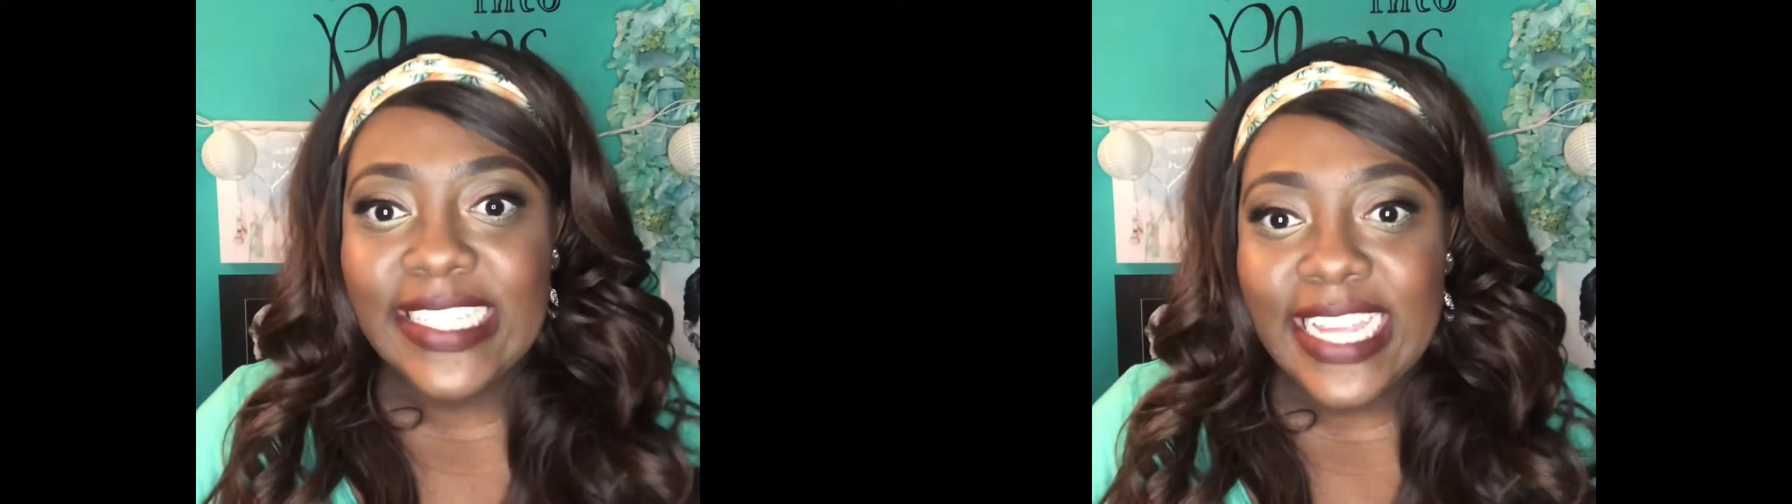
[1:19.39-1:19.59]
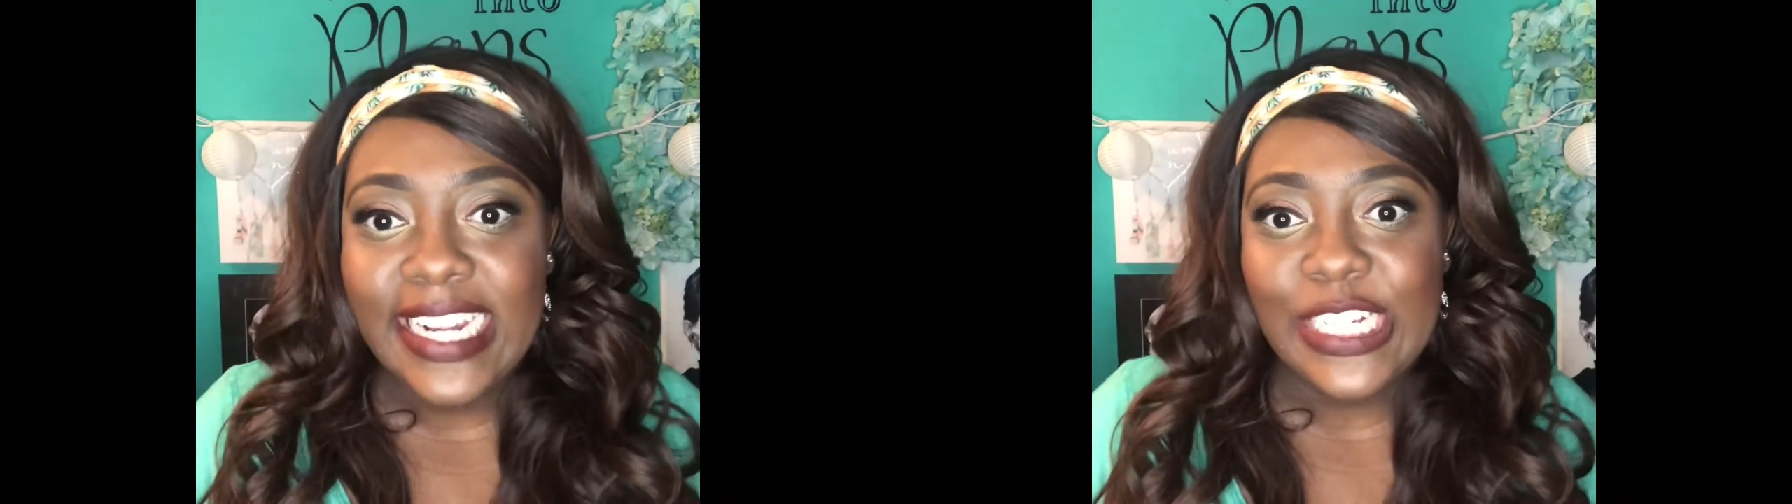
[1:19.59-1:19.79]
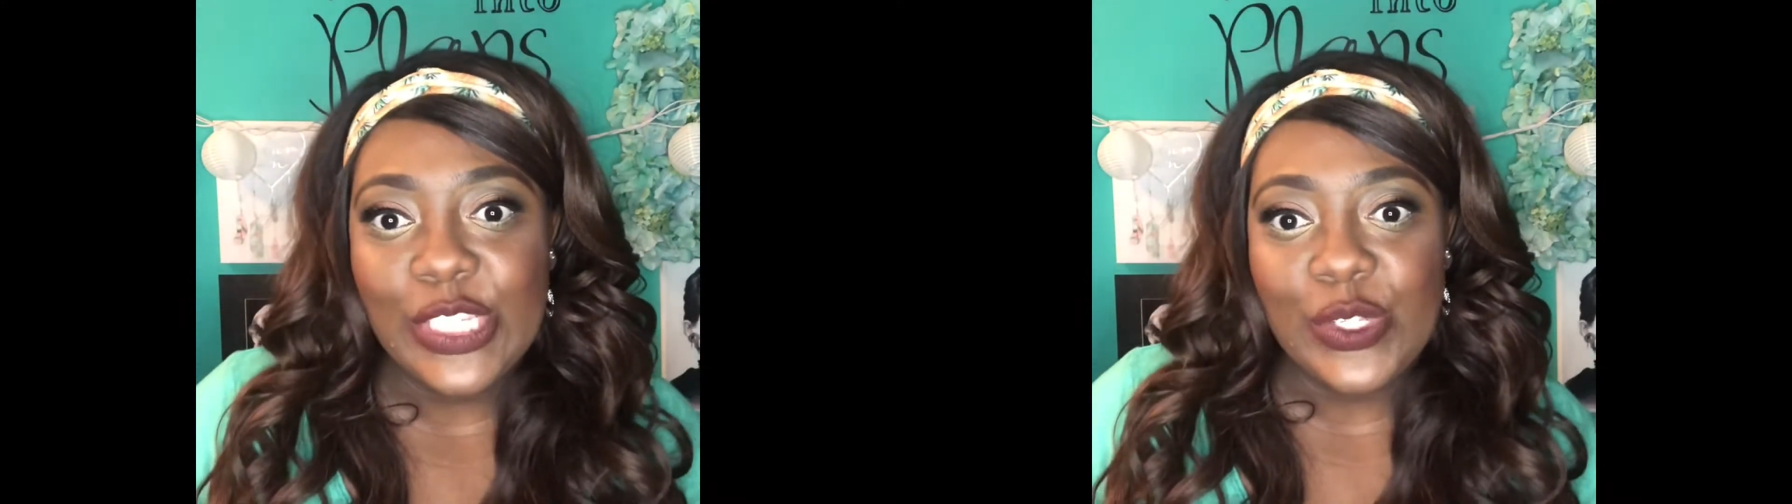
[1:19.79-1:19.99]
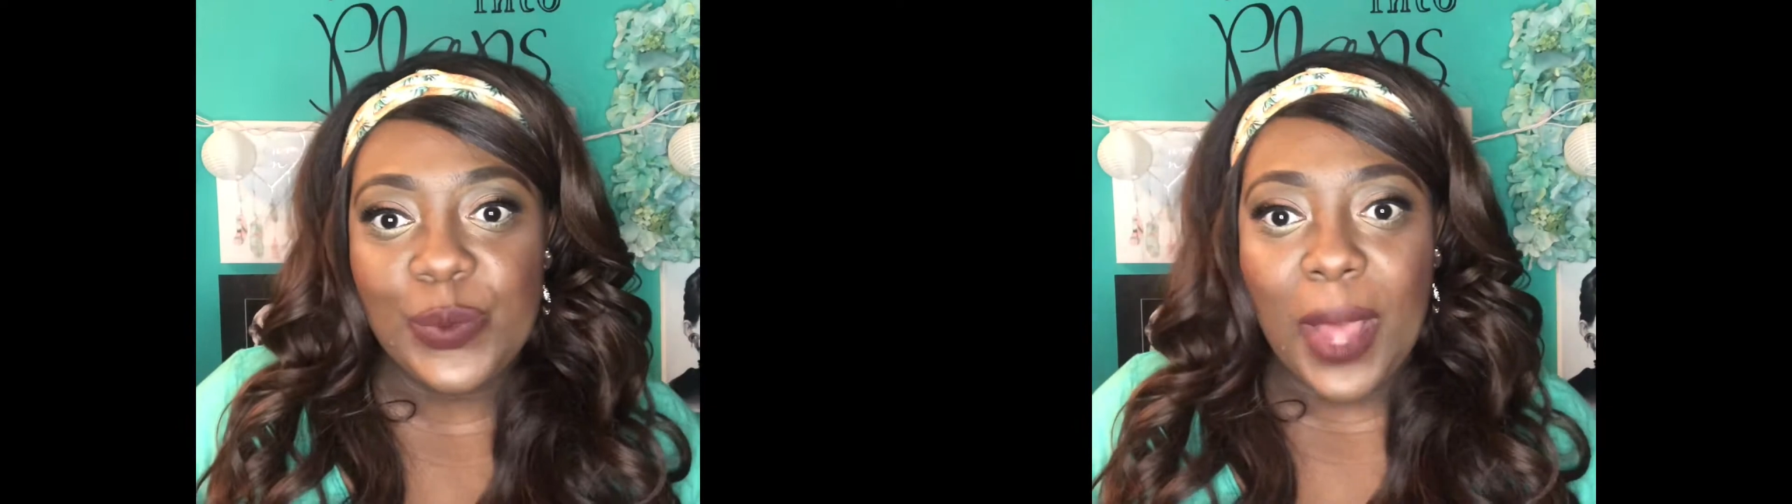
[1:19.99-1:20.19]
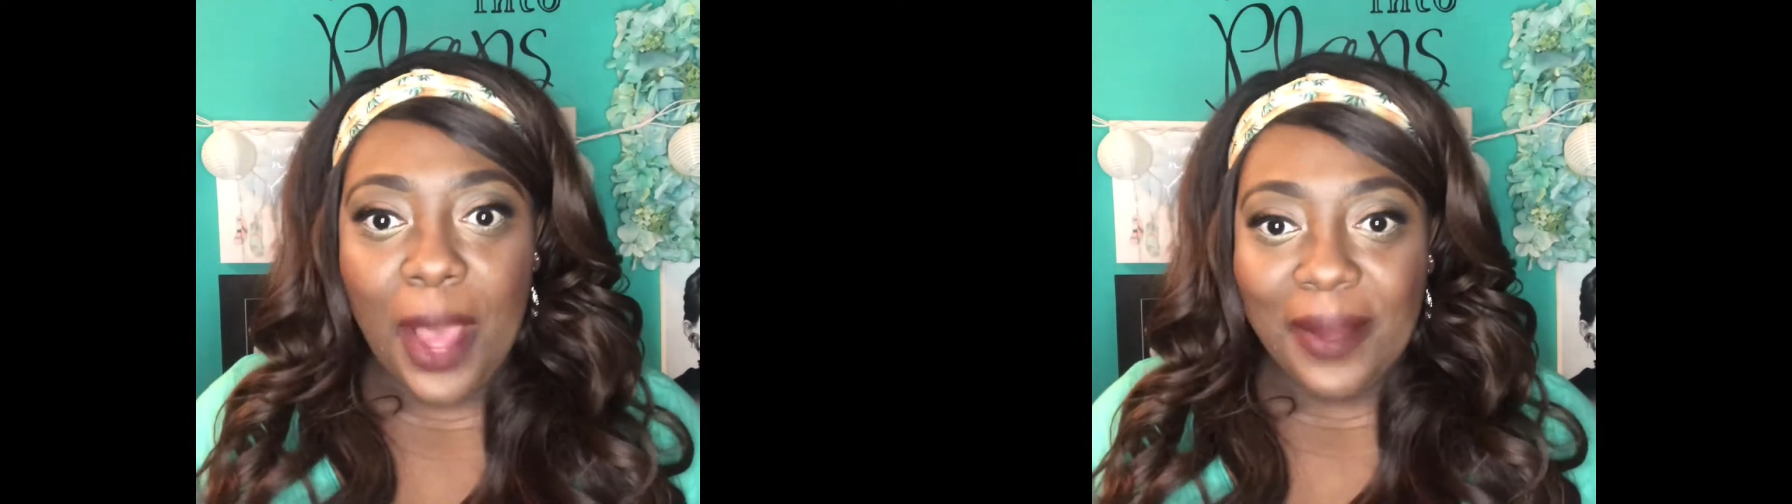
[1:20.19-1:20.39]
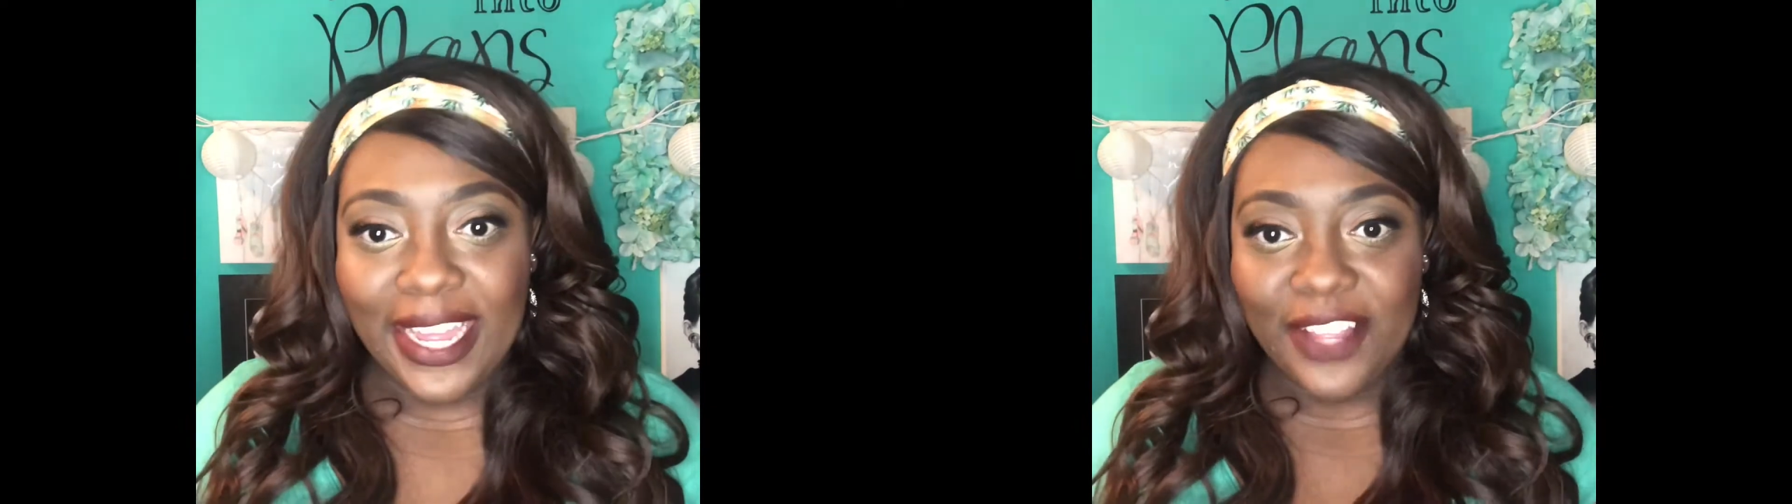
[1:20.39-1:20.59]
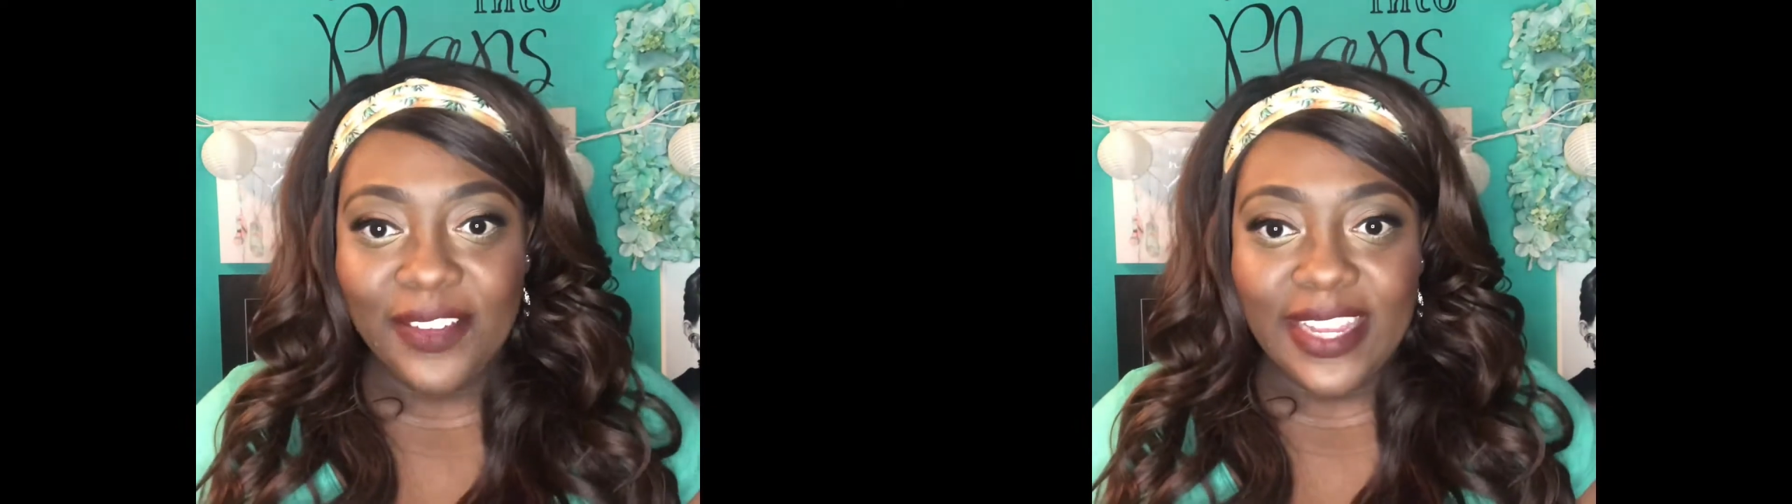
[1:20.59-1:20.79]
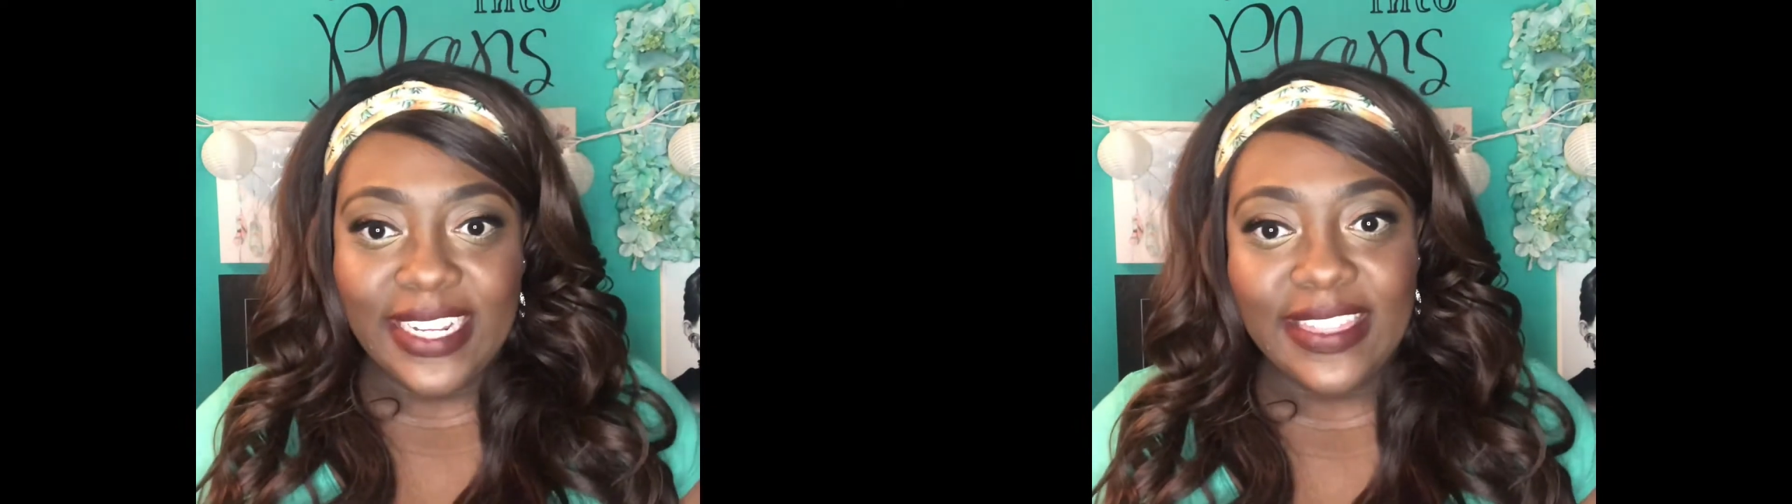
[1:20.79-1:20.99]
get into how I
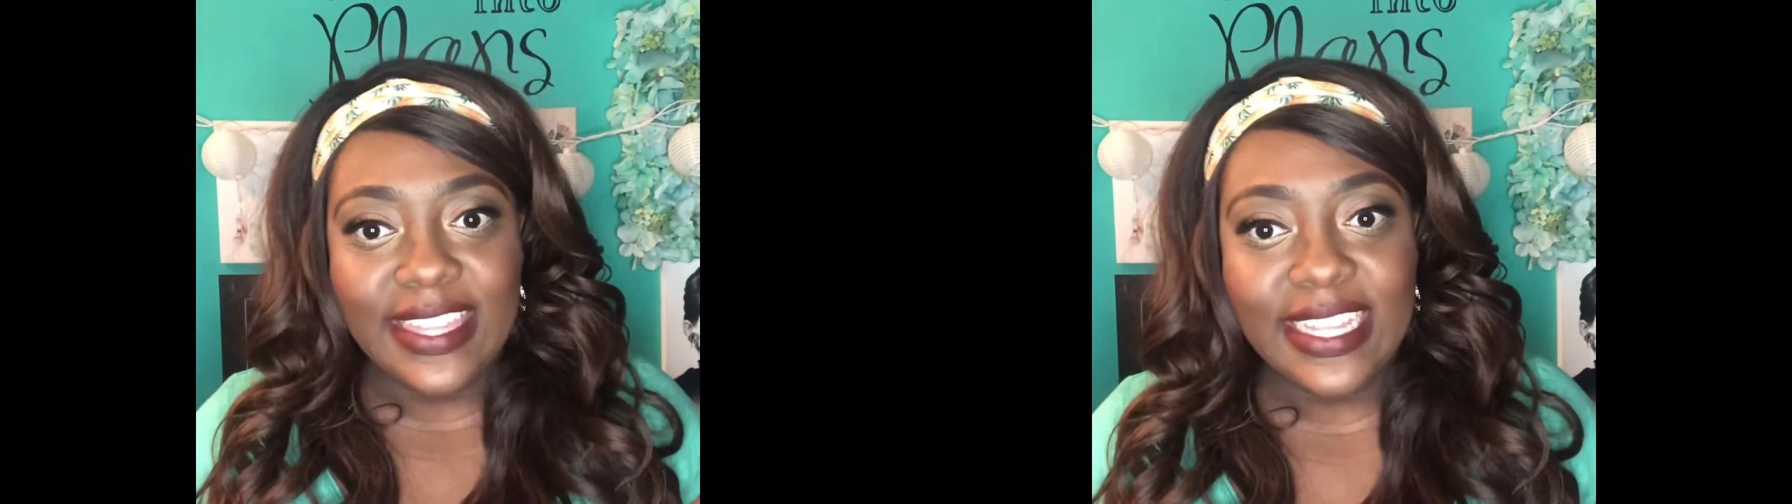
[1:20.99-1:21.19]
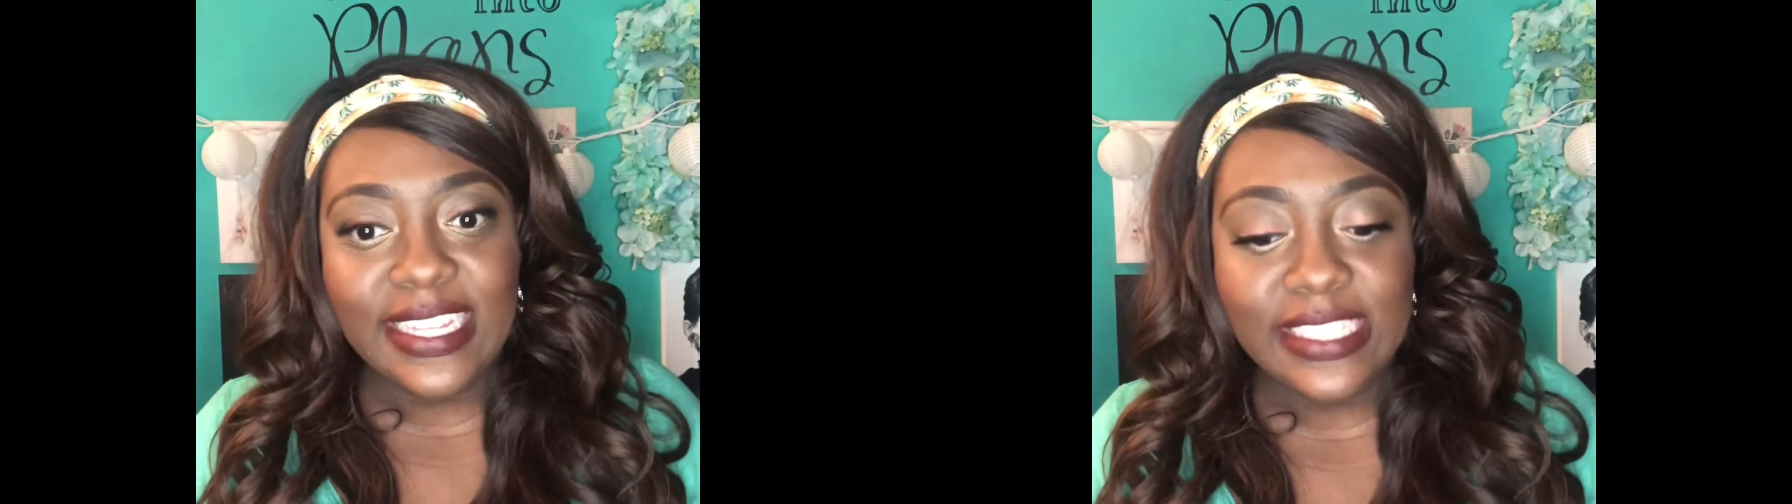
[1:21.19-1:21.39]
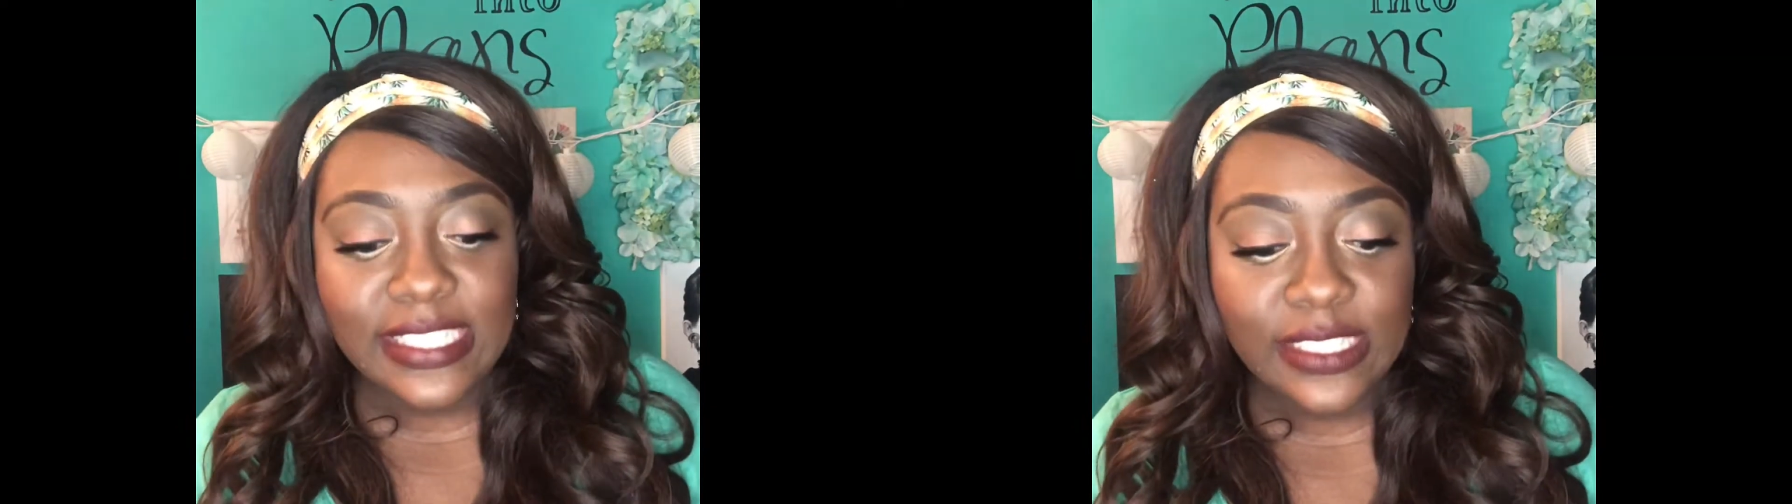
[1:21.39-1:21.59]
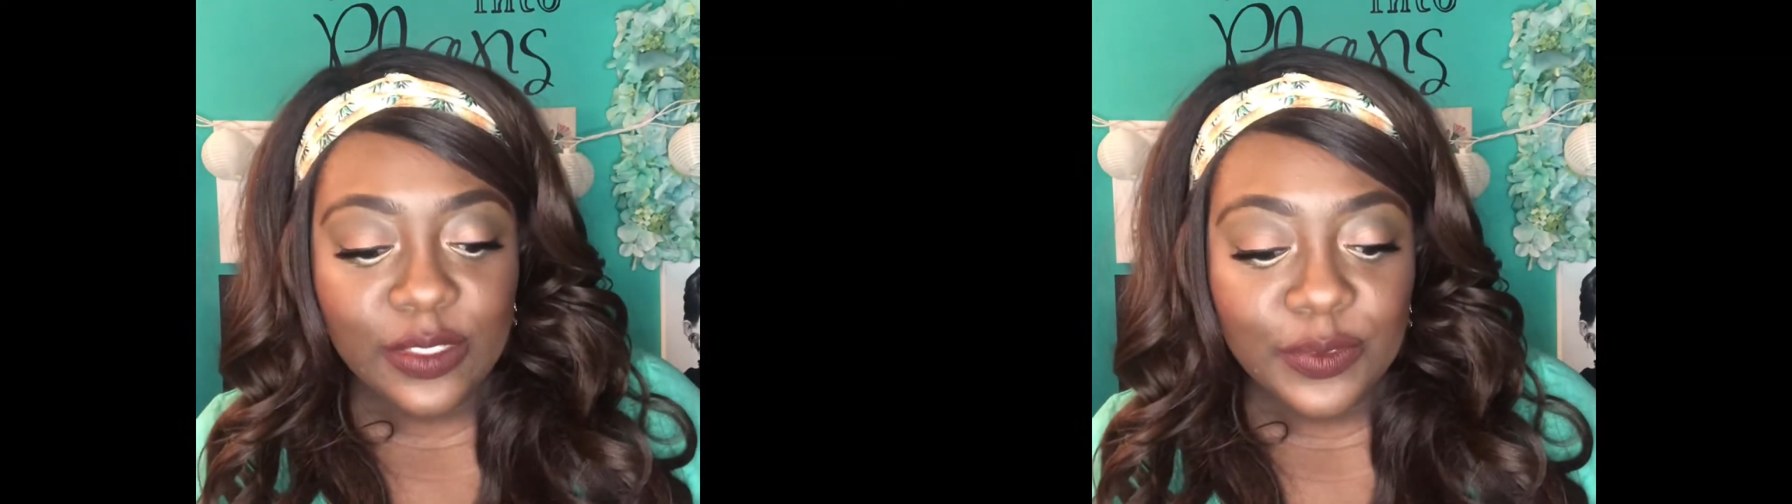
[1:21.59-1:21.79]
created this